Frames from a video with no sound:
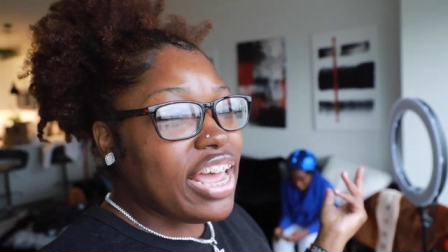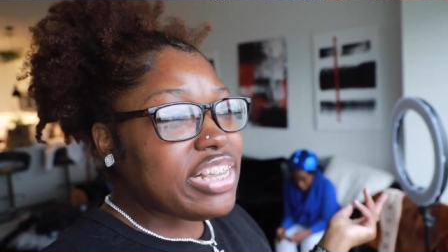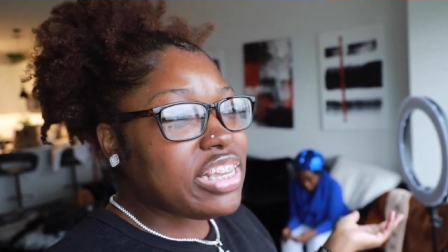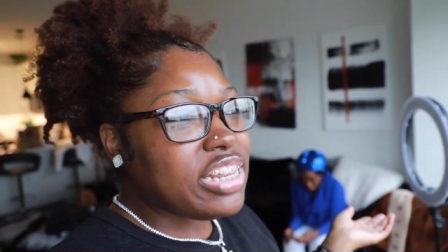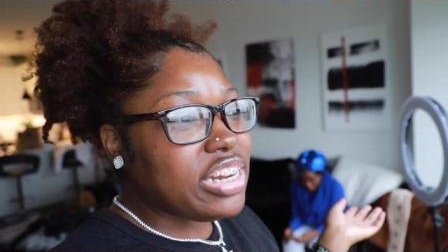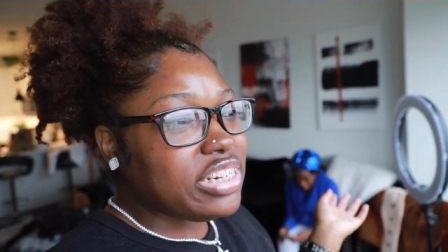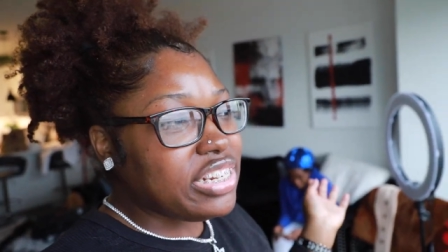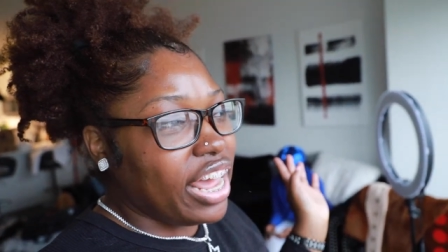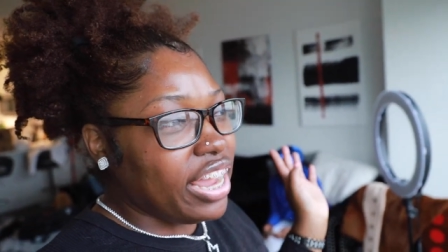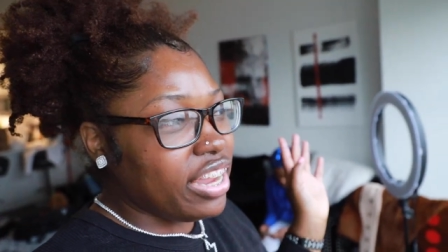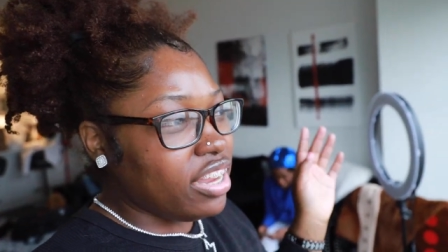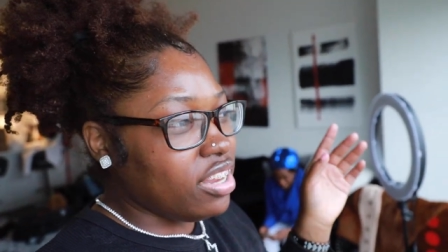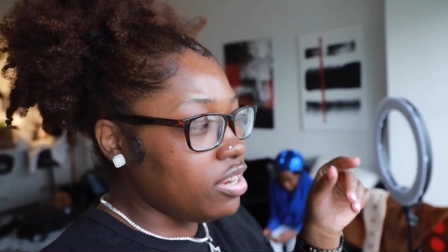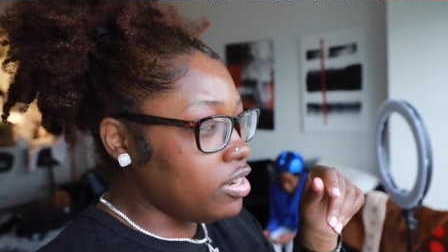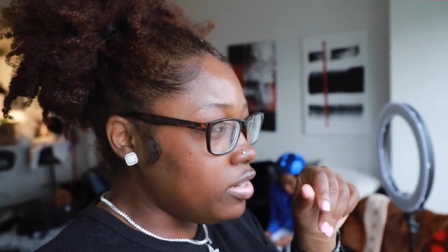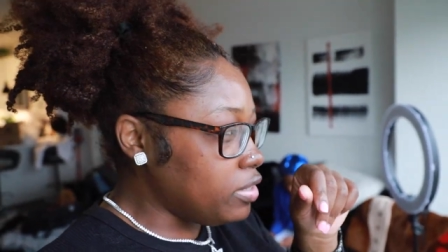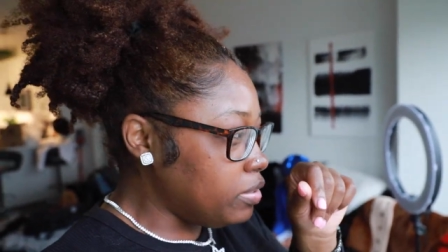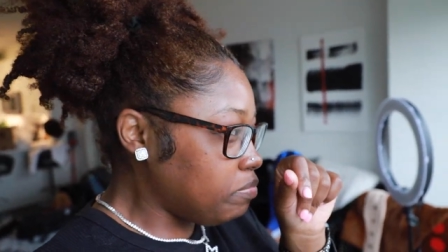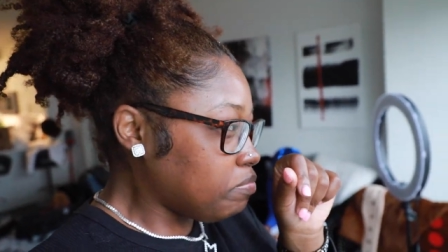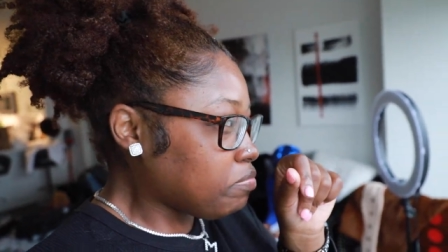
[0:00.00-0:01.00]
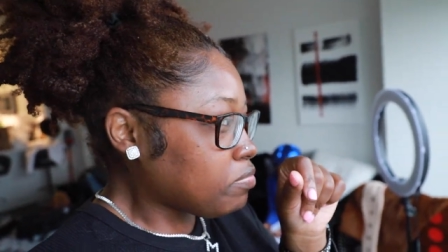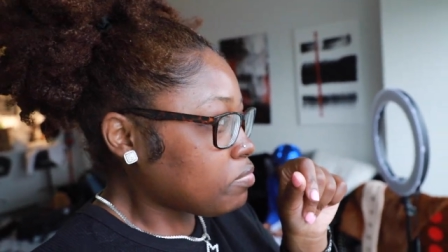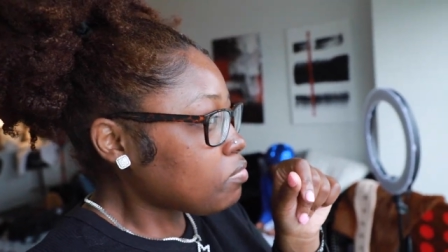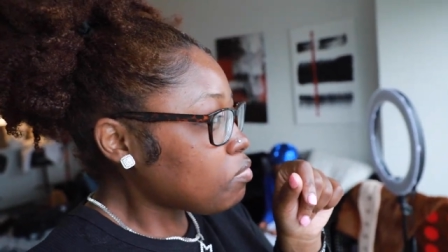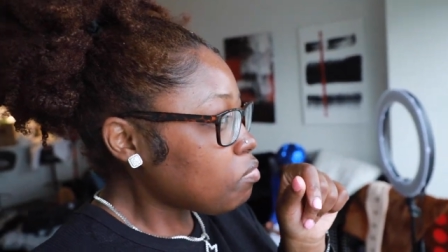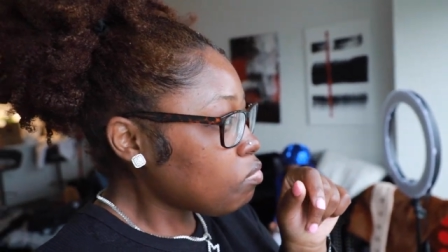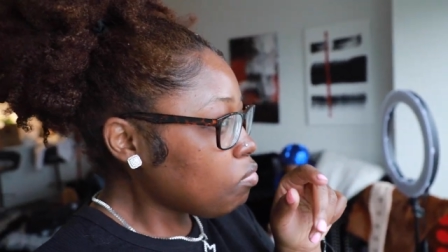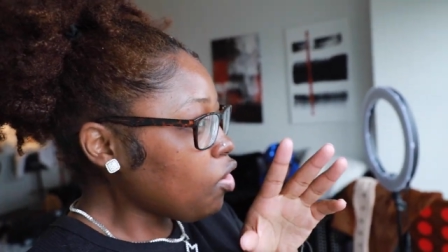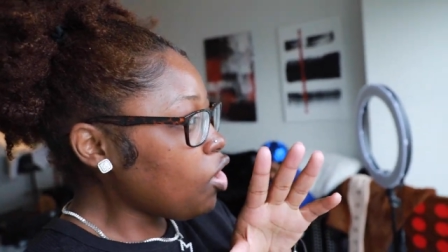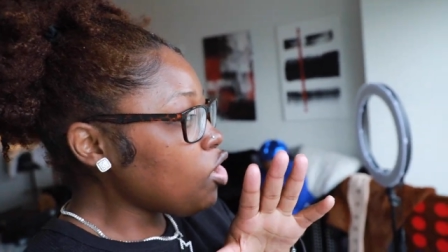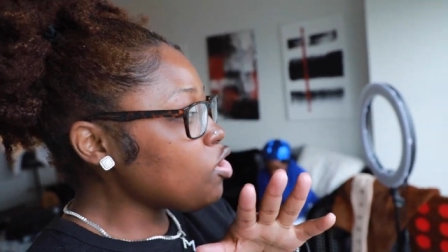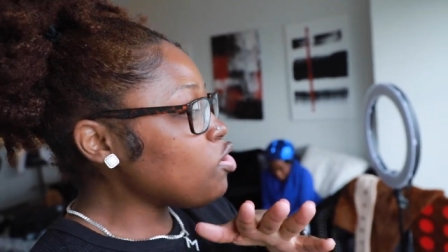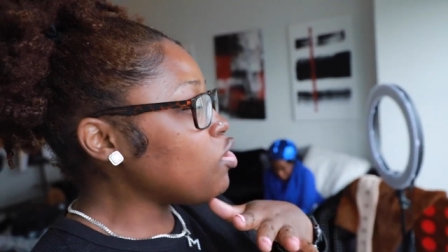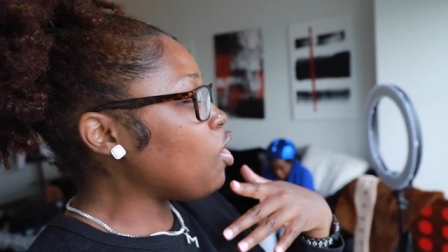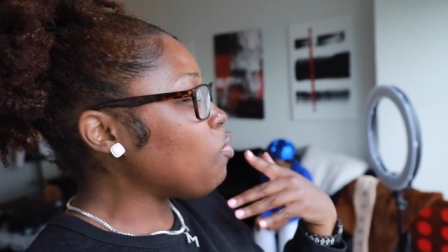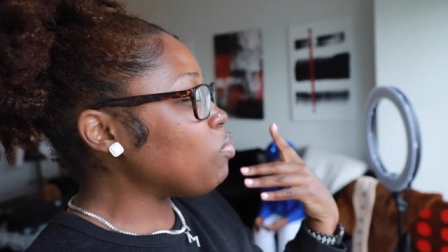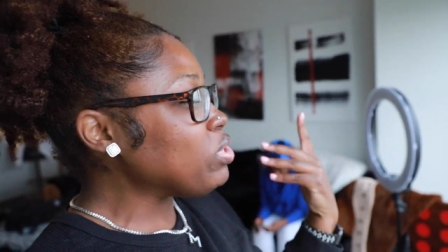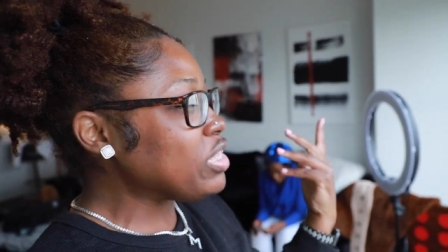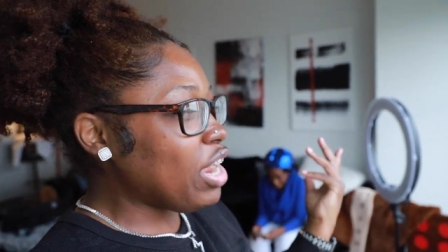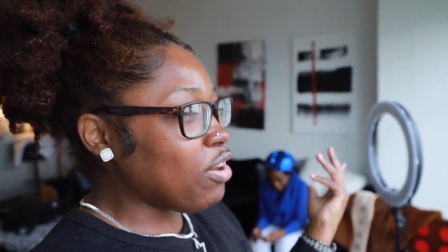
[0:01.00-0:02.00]
and asking us, like, you
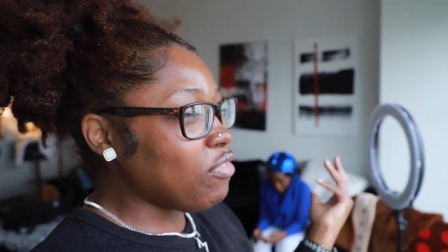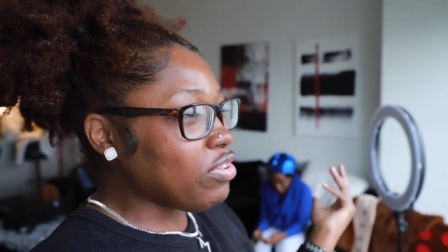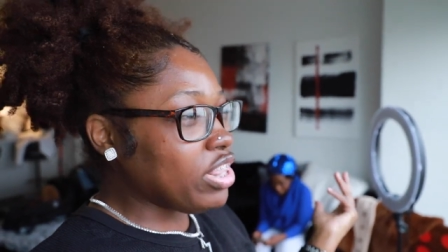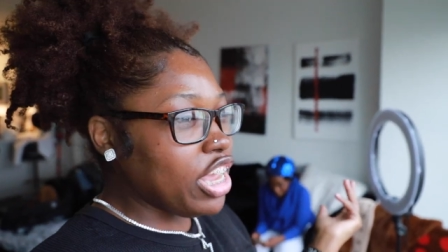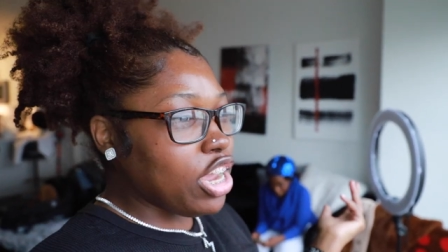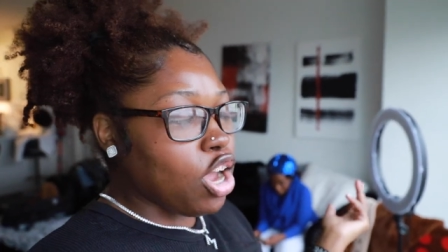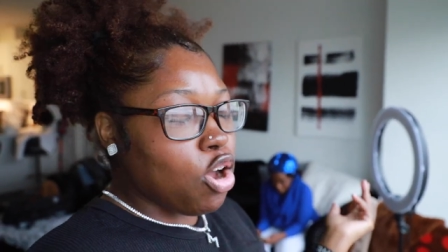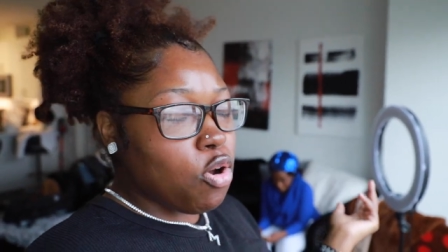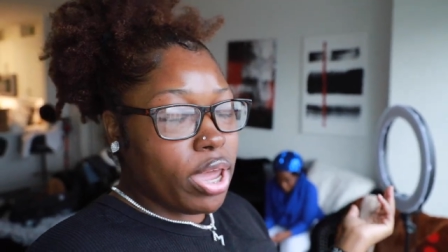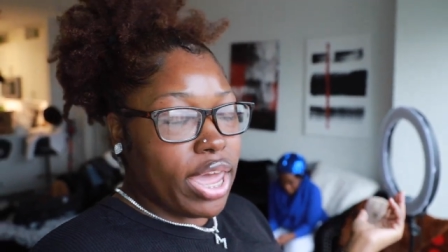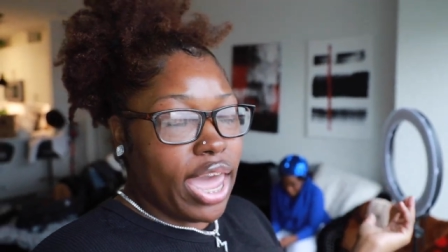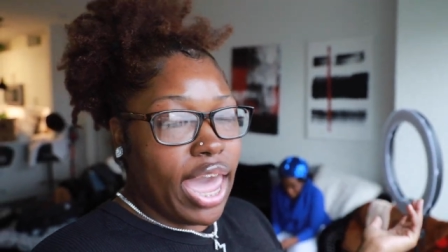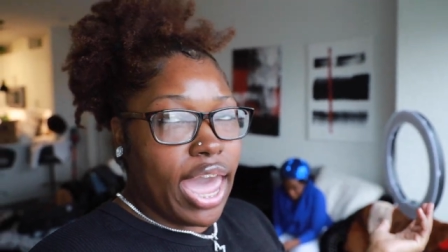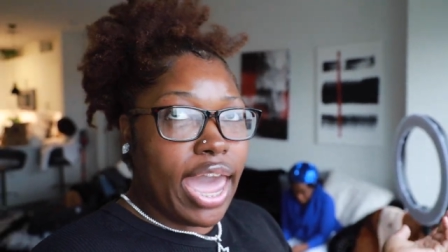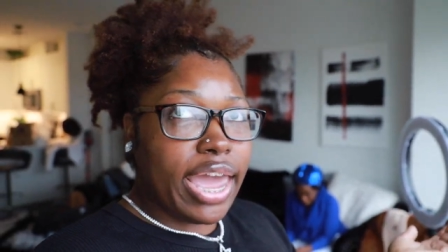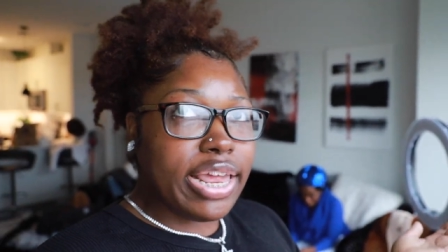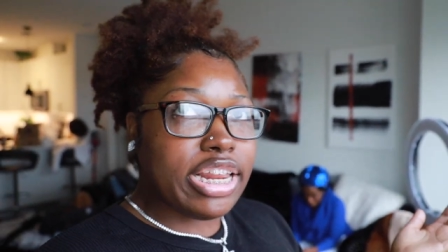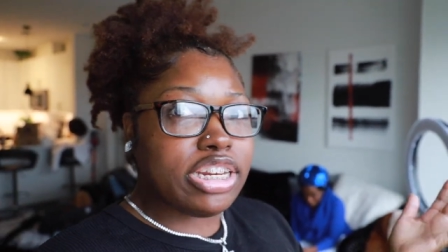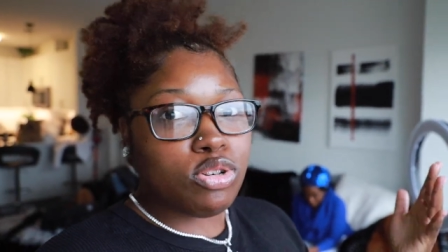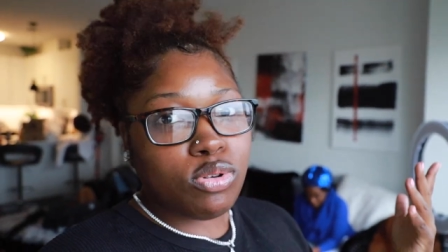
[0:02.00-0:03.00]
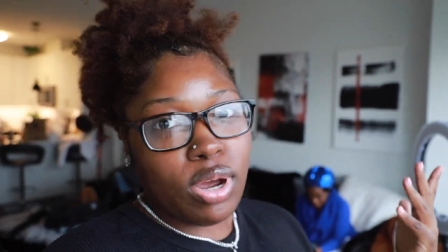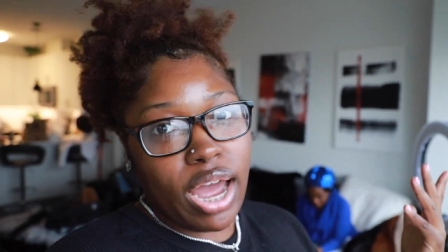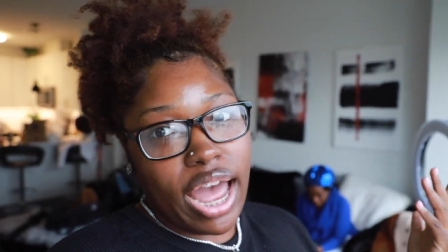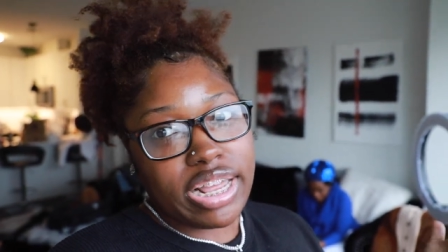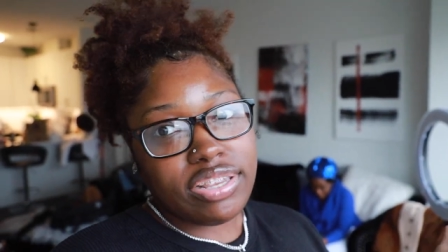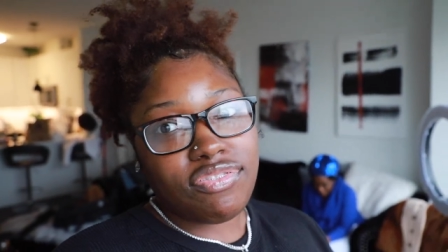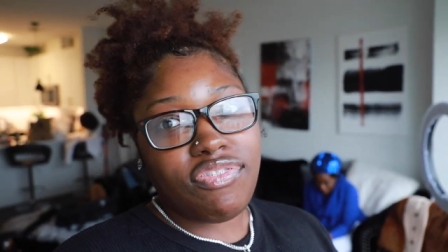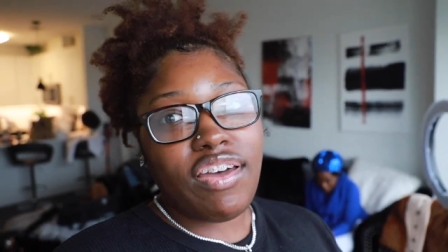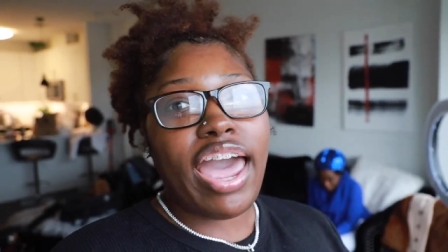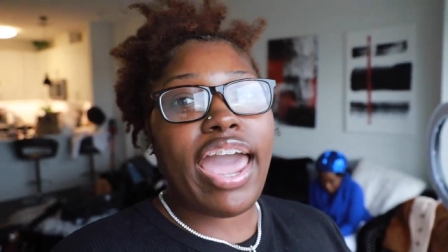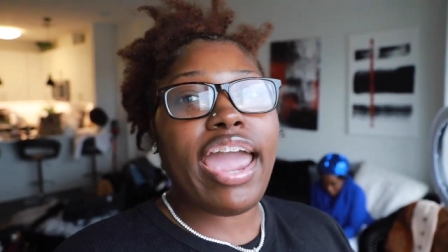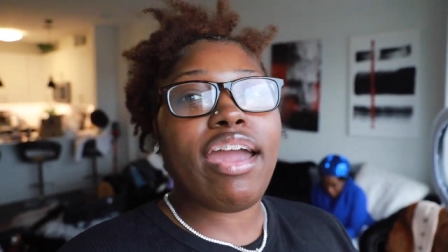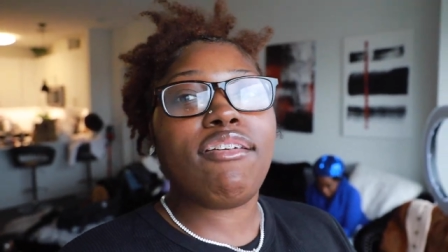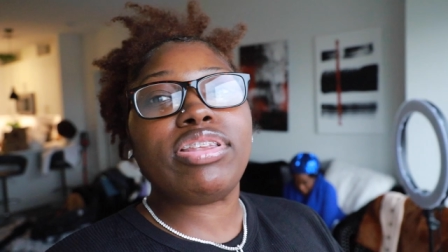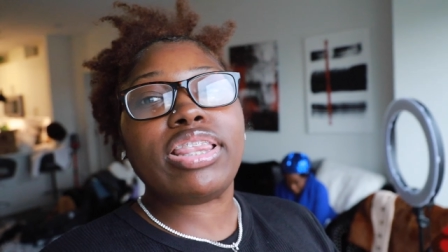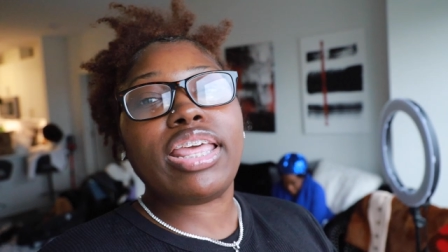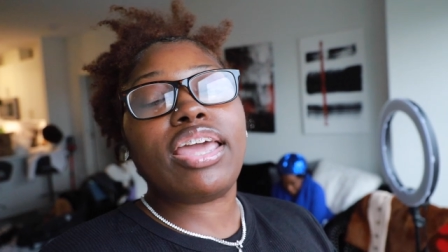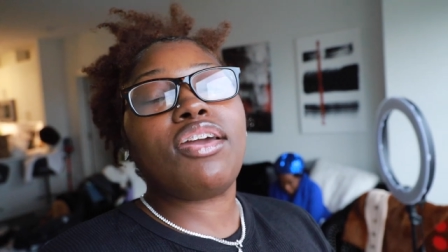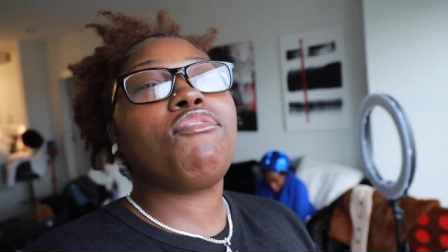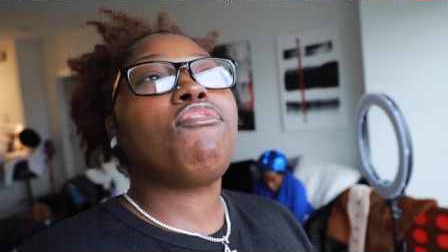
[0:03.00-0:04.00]
know, was everything okay? Did you guys find
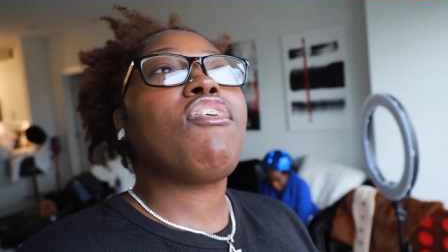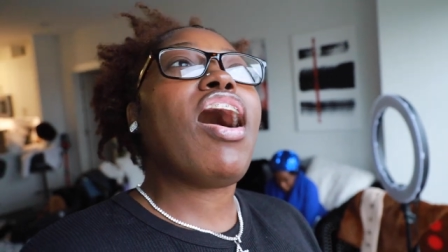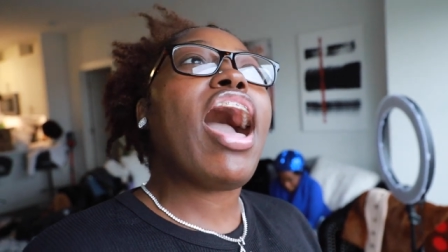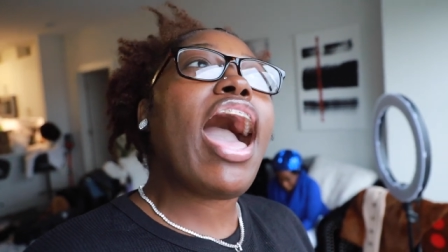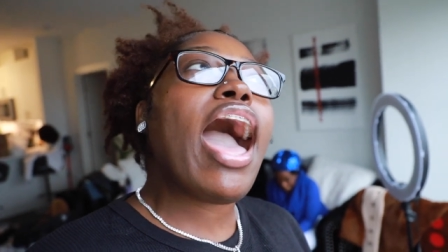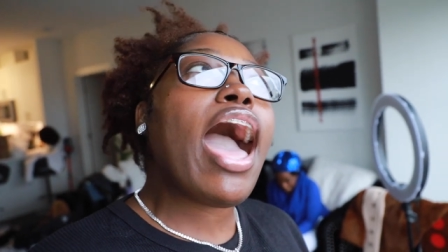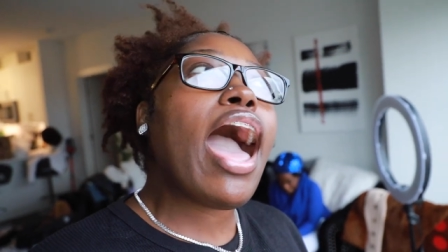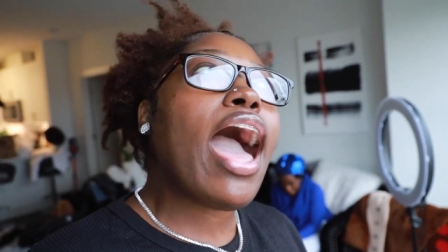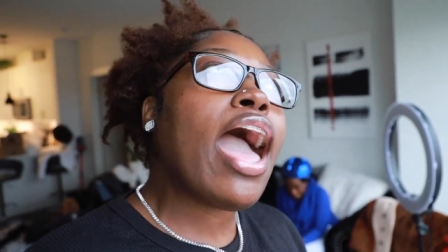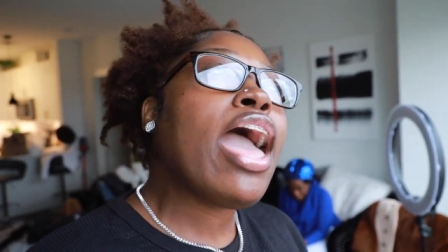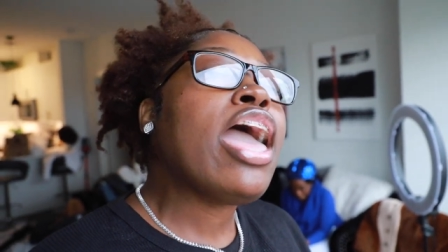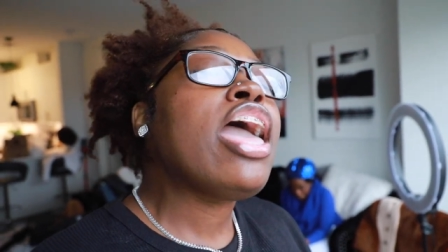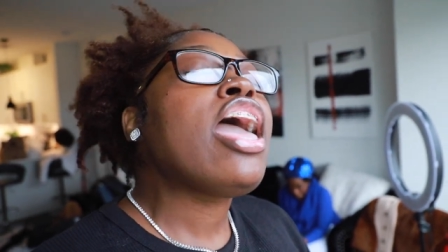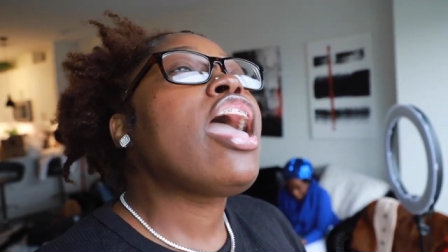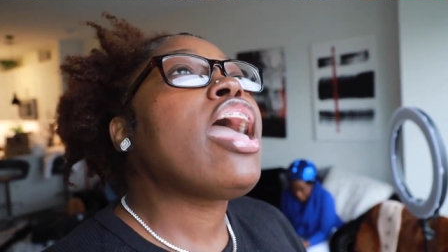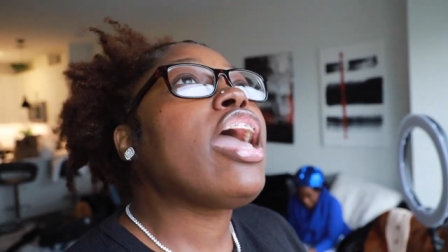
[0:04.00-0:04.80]
everything fine?